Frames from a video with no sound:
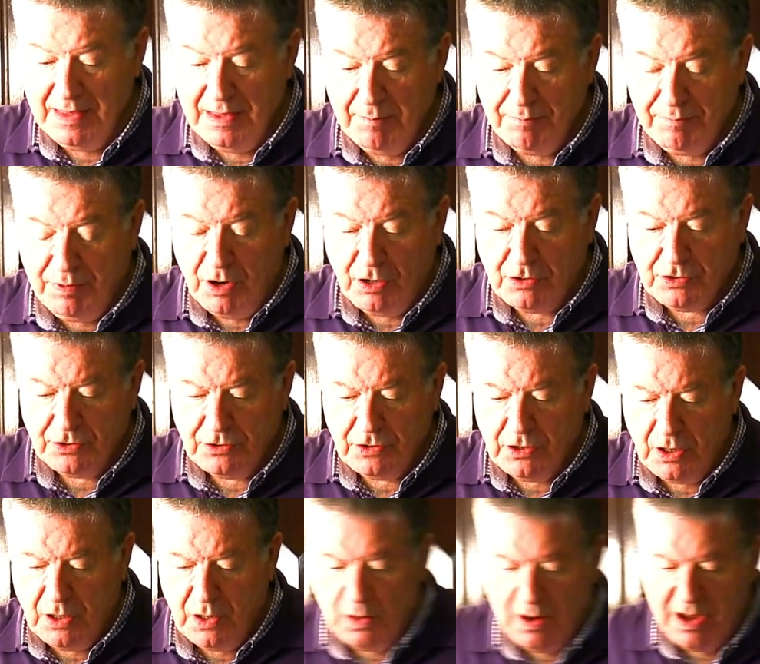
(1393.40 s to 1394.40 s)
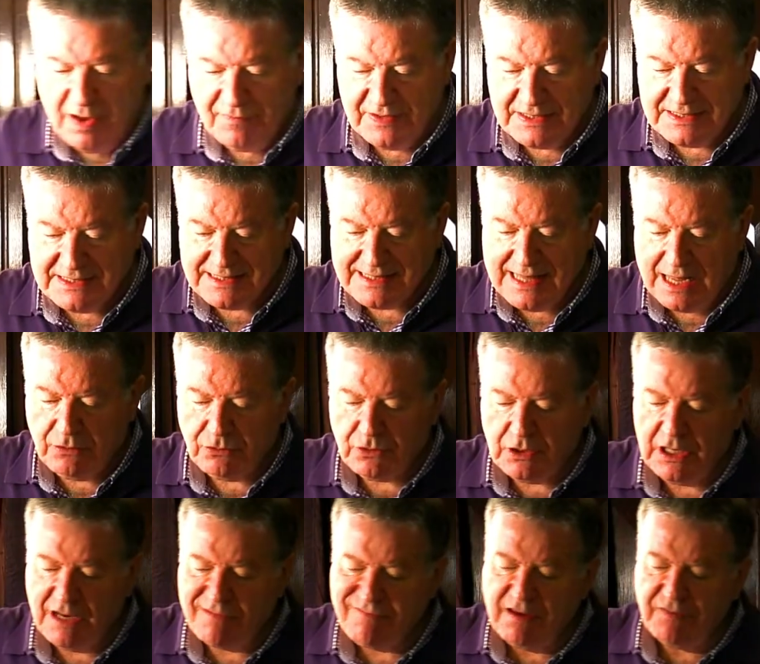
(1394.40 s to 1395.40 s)
Bogdanor, however,
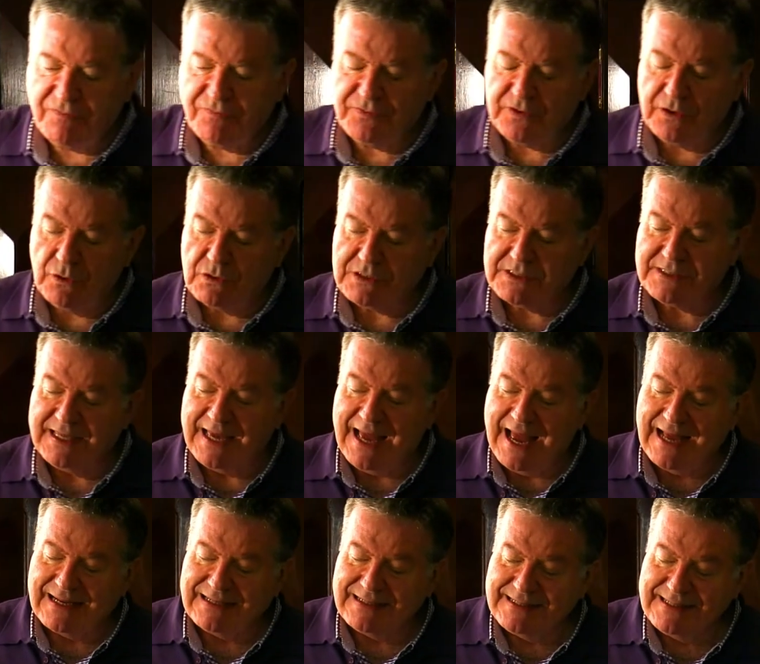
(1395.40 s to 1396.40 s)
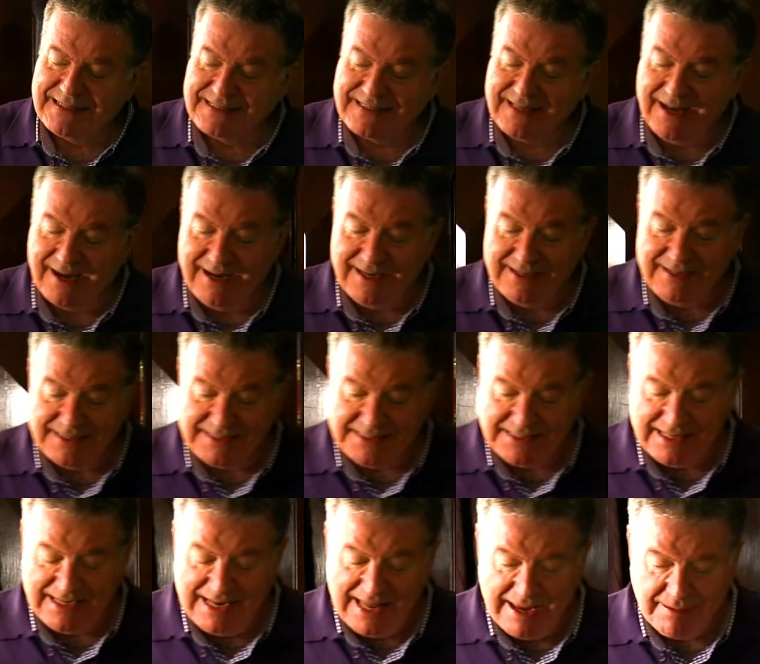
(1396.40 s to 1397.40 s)
stoutly refutes the anti-Zionist
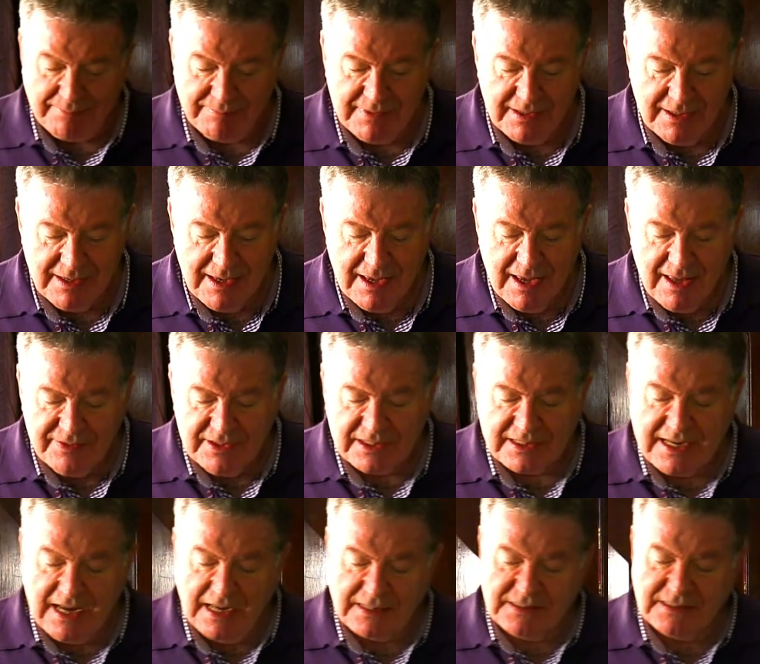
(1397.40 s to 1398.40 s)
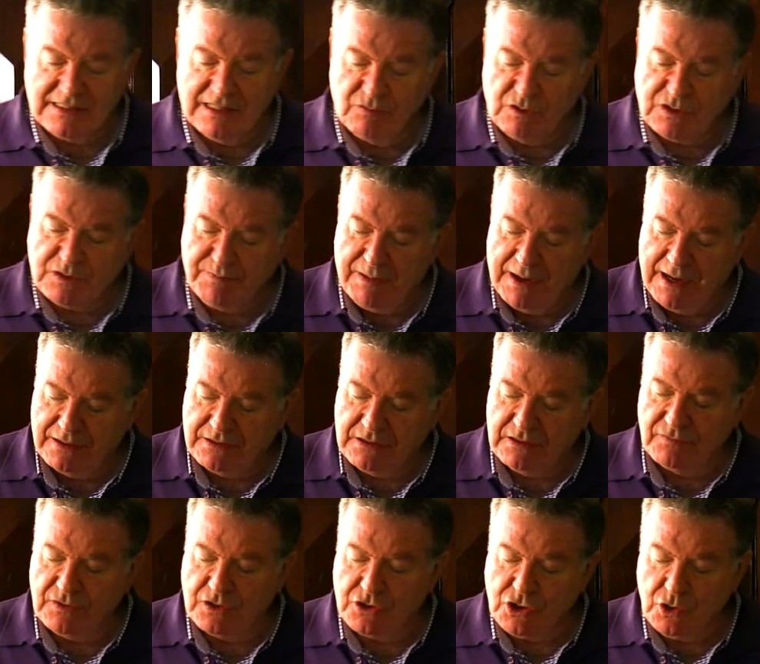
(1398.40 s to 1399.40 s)
claim that Kastner was part
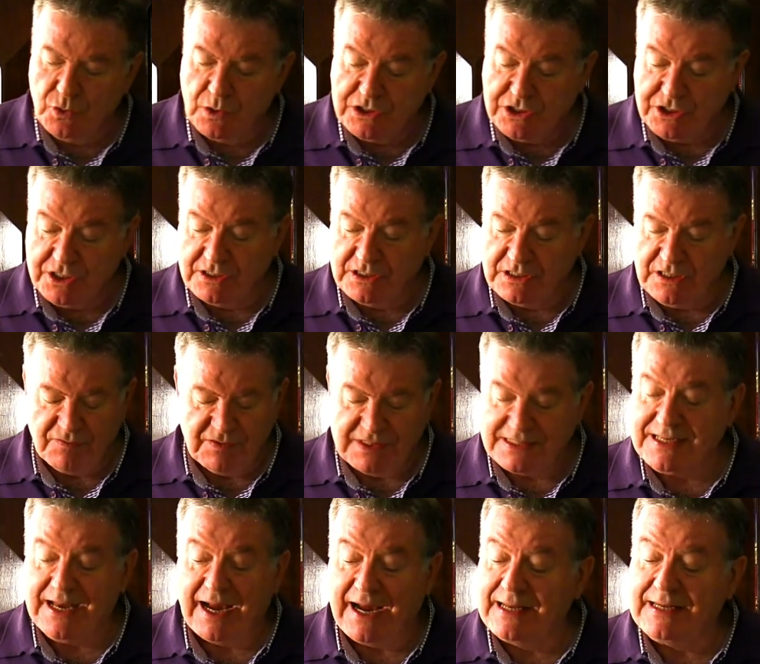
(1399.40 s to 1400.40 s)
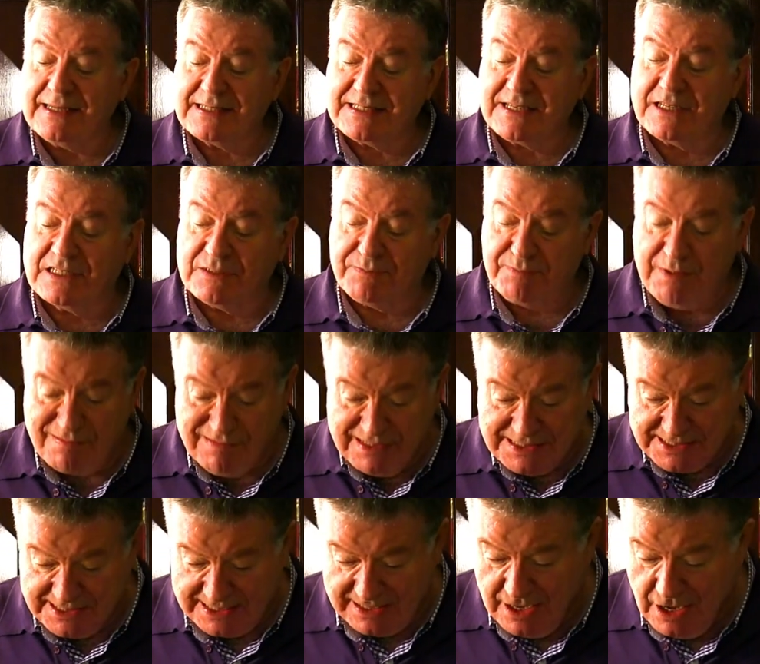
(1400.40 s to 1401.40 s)
of a Zionist
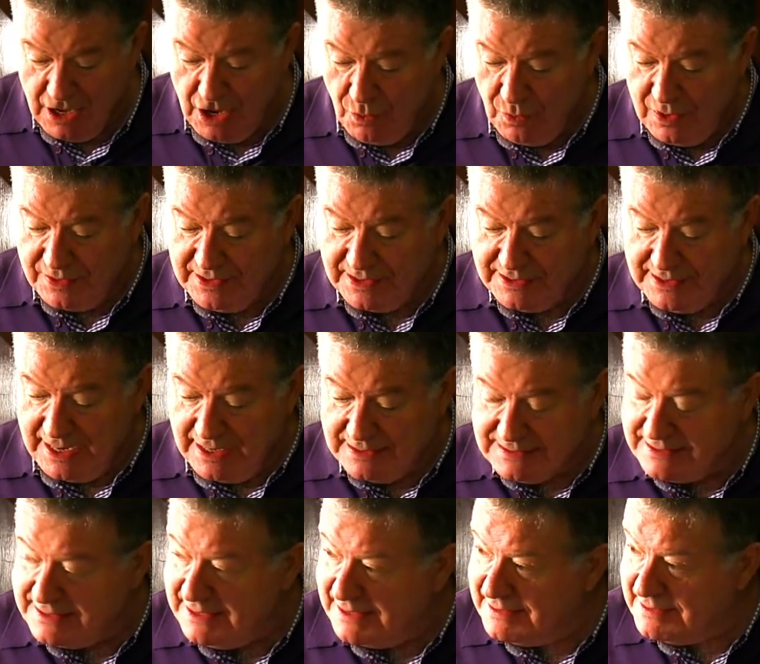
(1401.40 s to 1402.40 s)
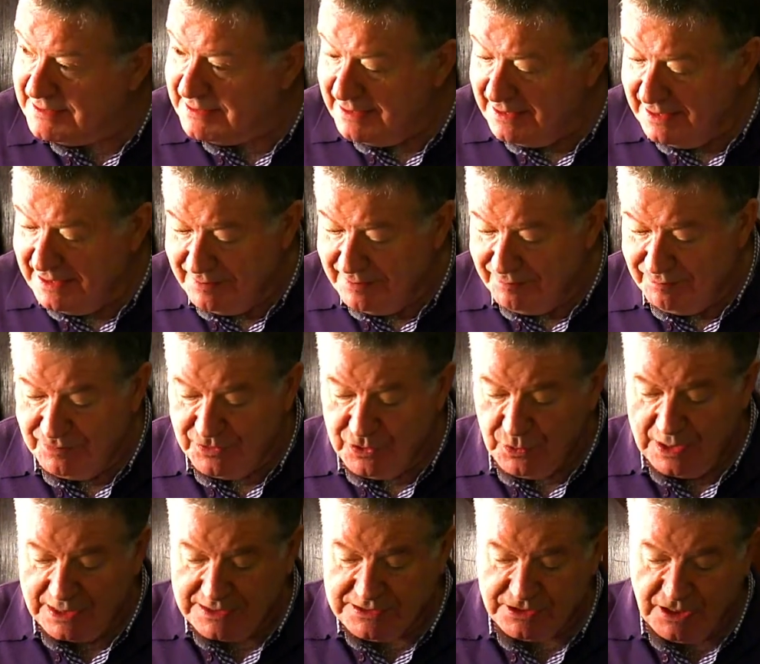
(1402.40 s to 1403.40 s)
conspiracy with the Nazis to
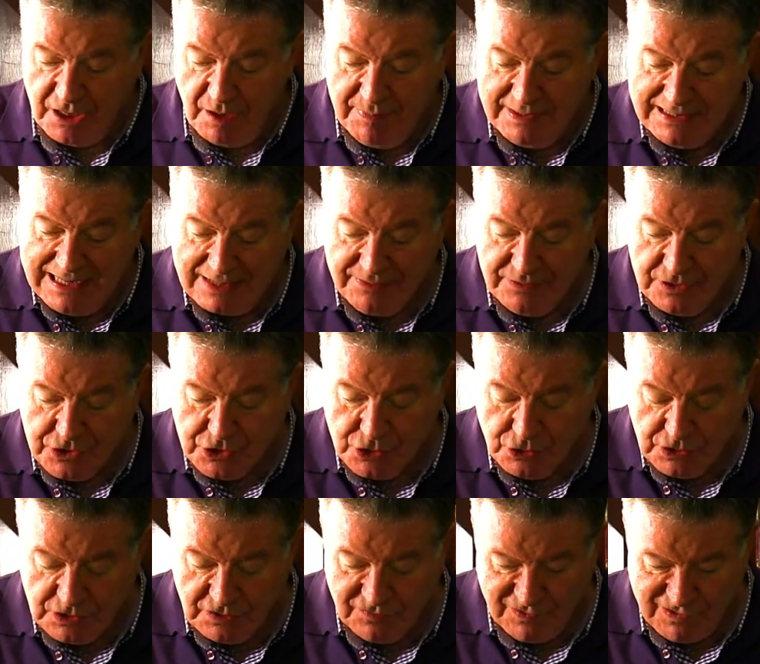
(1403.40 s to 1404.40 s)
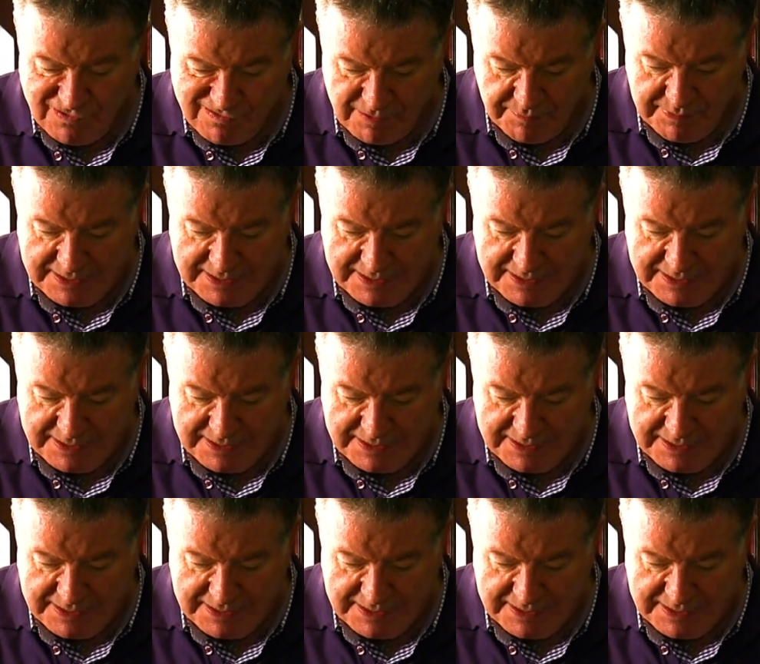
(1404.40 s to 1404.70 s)
exterminate the Jews of Europe.